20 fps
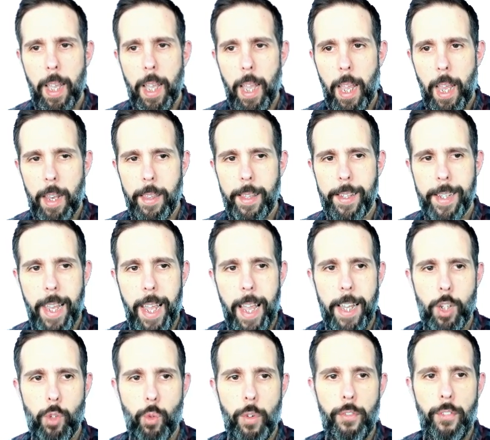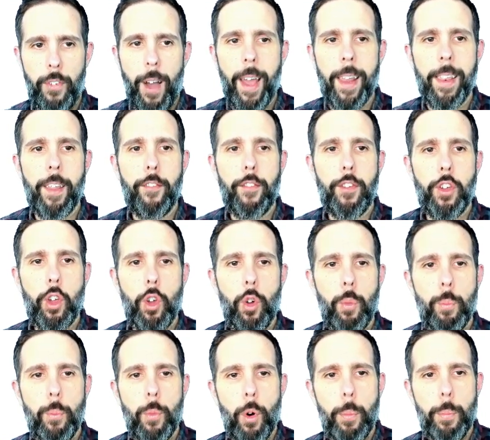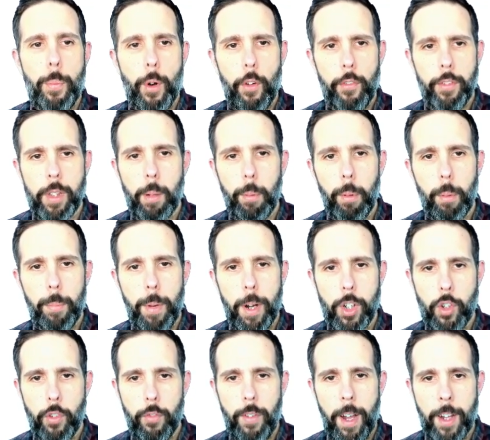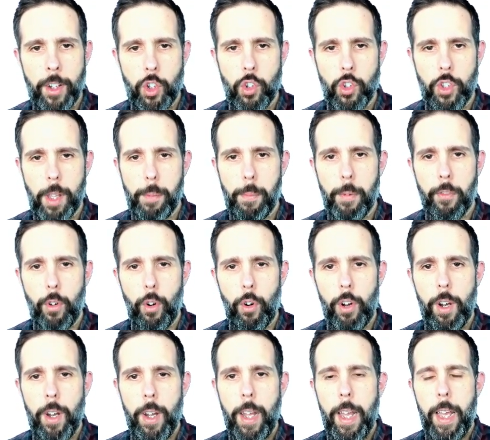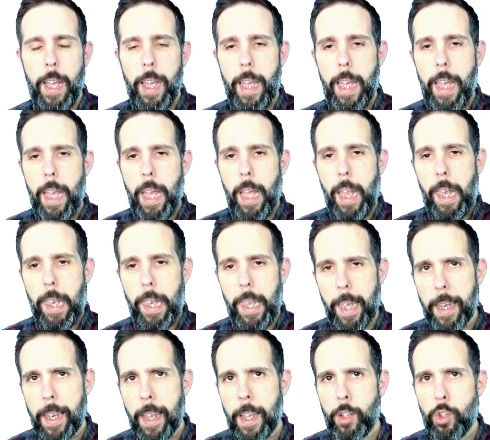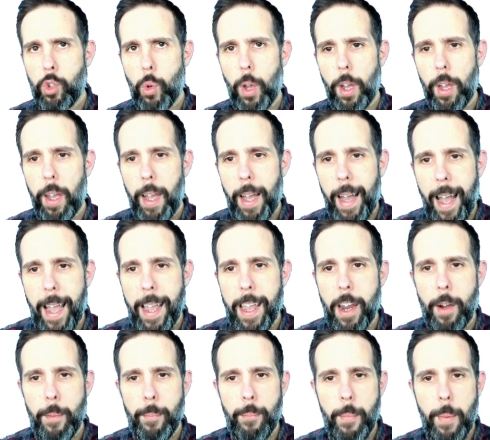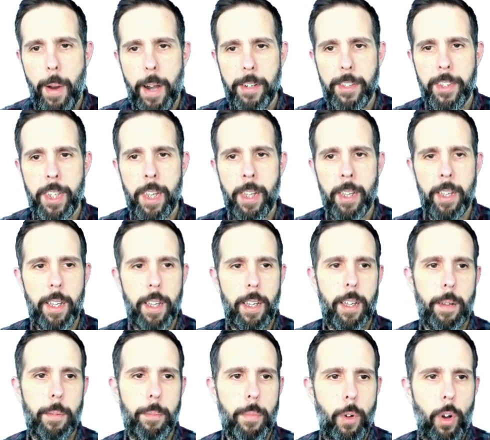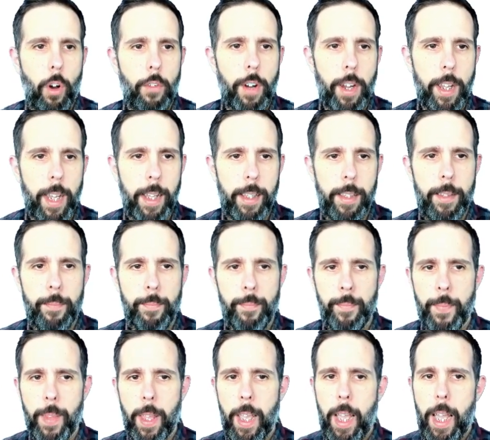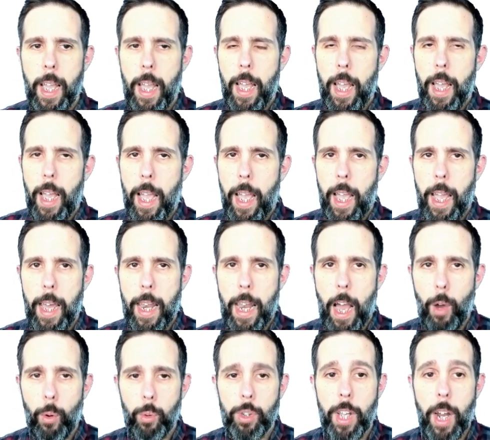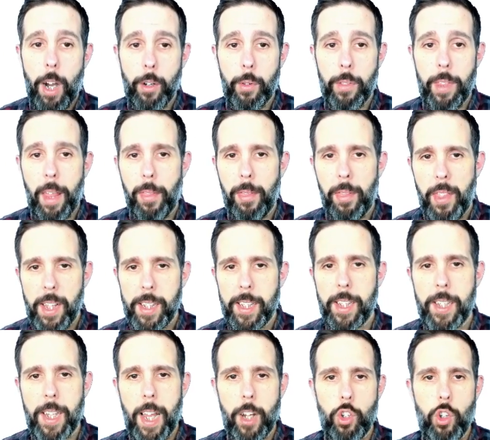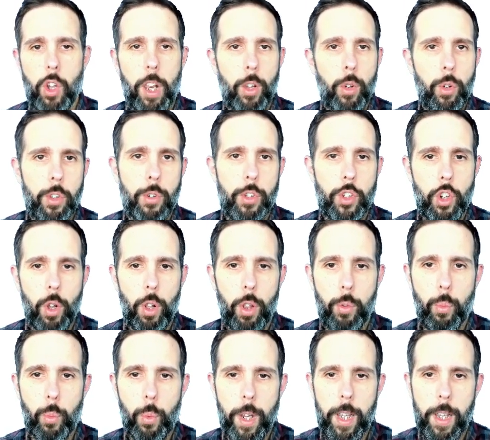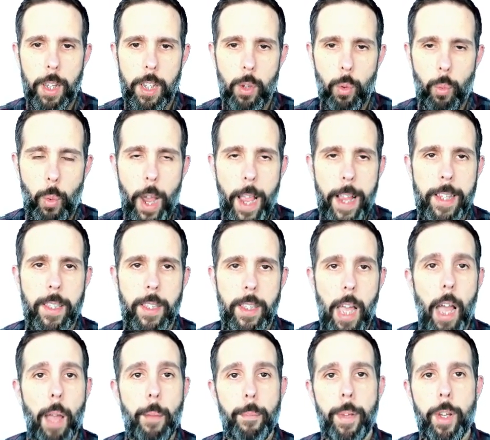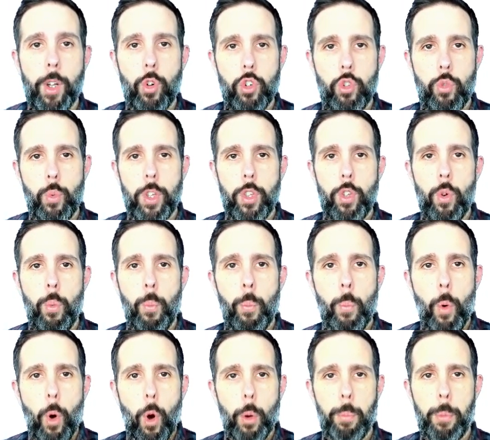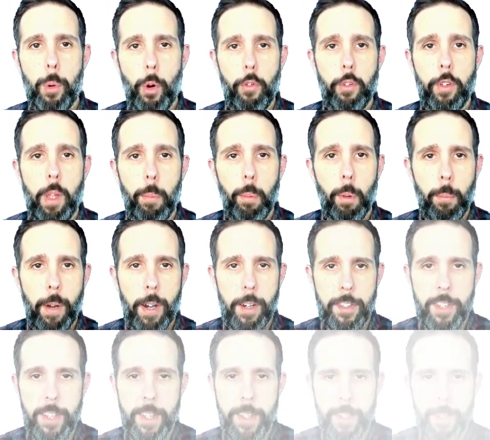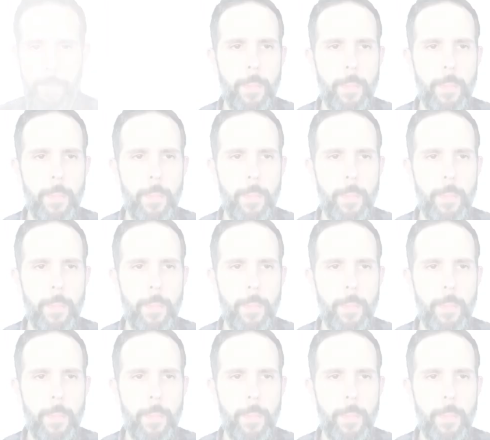In this case, we find a few more profitable pairs of functions than before, leading to a higher merging overhead. And I would argue that this is actually a good result. We waste time because we do more profitable merges.